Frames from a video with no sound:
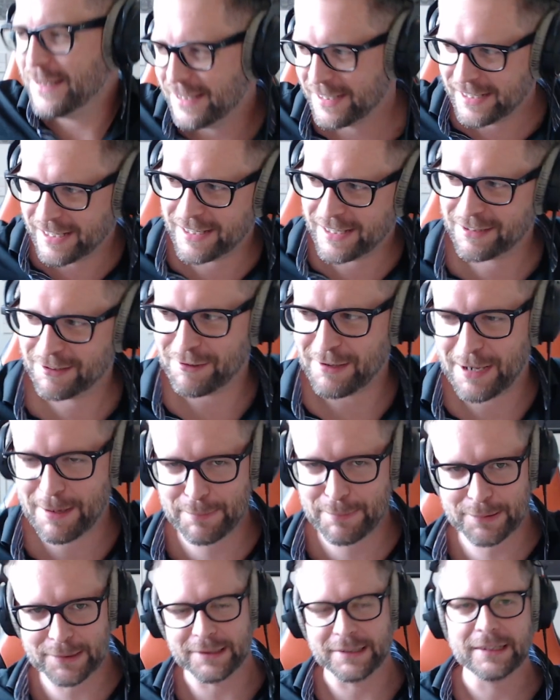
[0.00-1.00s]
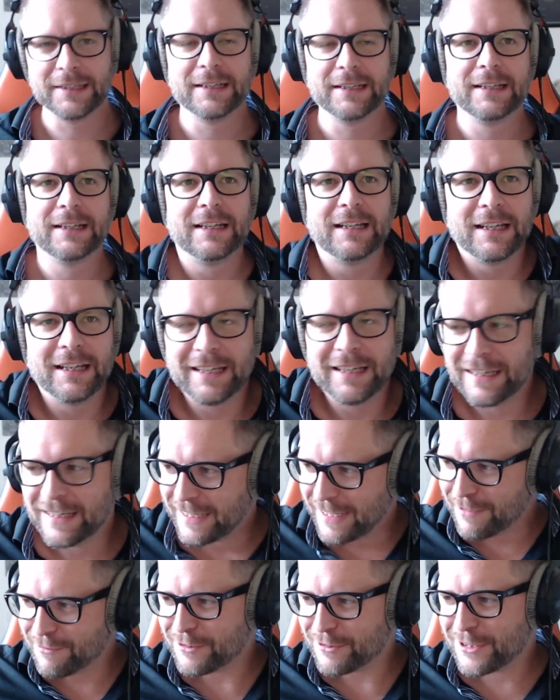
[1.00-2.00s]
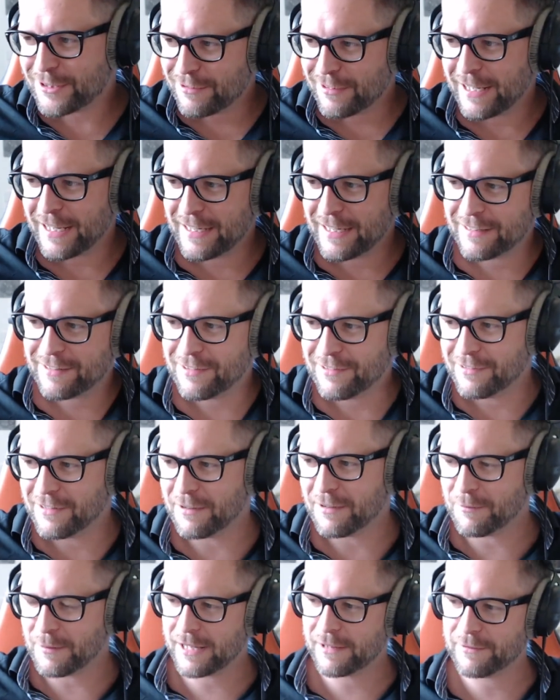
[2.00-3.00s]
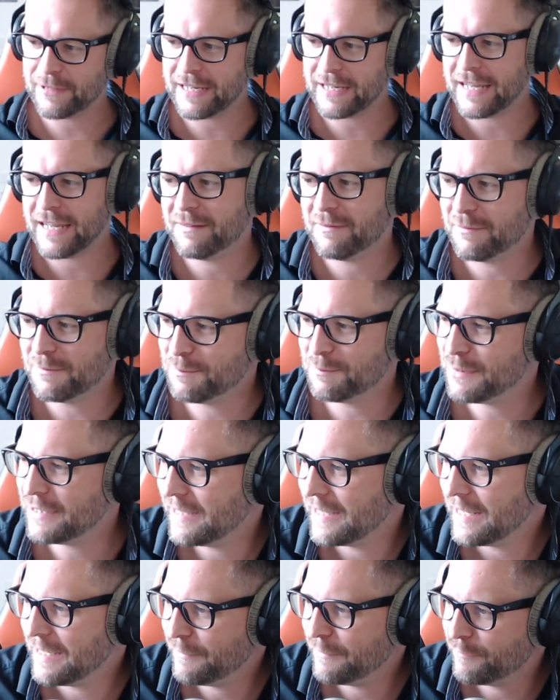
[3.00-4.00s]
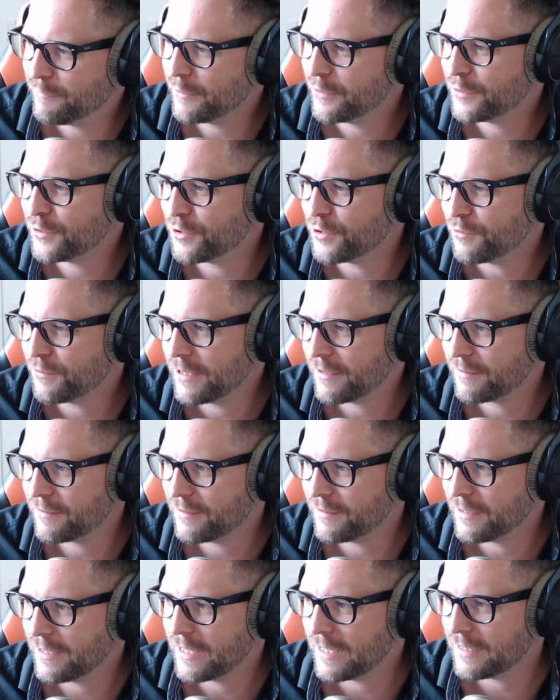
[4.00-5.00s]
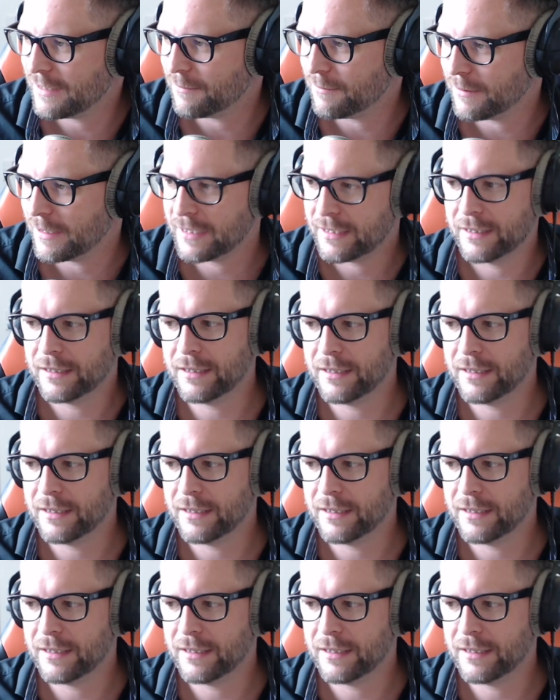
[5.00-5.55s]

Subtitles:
Had to happen. I was too late a bit late for the show yesterday anyway,